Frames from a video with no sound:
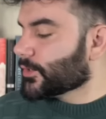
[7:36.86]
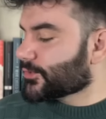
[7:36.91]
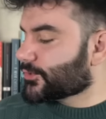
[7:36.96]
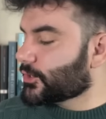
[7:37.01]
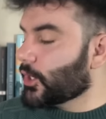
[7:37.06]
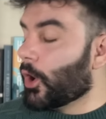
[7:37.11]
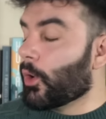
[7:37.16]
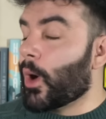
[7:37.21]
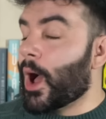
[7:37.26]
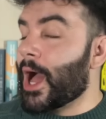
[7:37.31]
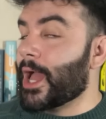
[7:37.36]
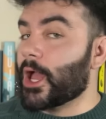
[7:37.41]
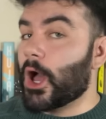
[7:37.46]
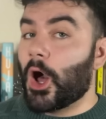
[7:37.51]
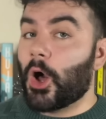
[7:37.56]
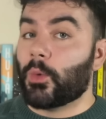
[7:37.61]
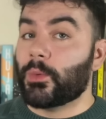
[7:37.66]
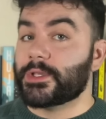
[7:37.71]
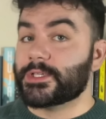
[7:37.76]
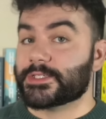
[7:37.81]
So I
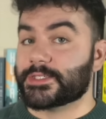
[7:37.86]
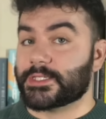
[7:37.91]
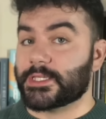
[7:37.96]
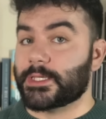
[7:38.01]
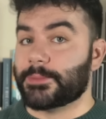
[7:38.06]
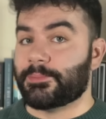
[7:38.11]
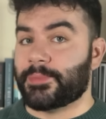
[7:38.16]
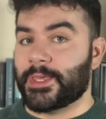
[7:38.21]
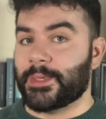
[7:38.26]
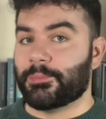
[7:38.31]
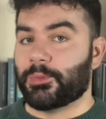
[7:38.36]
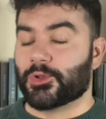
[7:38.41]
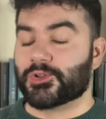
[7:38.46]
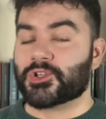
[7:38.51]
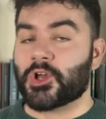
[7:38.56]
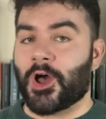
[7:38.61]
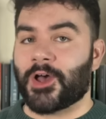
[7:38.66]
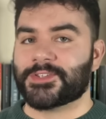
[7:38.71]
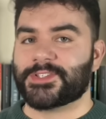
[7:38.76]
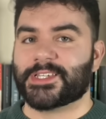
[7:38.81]
always see people
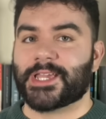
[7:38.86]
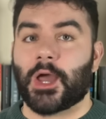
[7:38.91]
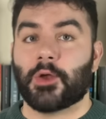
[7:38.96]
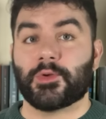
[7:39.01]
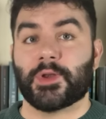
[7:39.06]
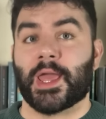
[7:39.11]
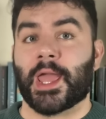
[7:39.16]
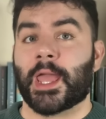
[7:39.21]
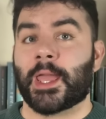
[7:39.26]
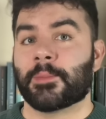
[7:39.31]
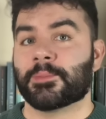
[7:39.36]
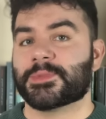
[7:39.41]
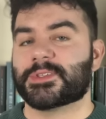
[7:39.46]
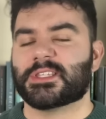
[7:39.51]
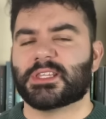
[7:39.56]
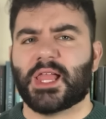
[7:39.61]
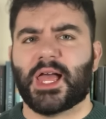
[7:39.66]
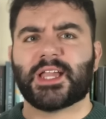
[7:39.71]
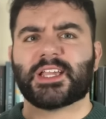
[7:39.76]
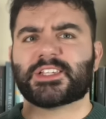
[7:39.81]
tossing out names
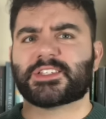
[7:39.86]
like